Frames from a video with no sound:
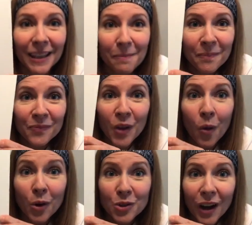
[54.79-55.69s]
them
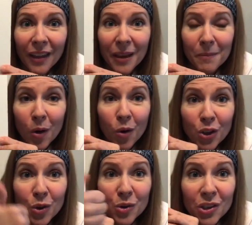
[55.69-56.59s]
or draw them or
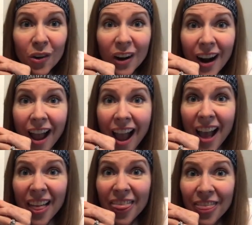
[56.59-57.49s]
use your
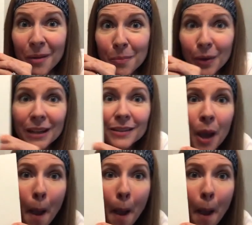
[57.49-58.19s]
thumbprint.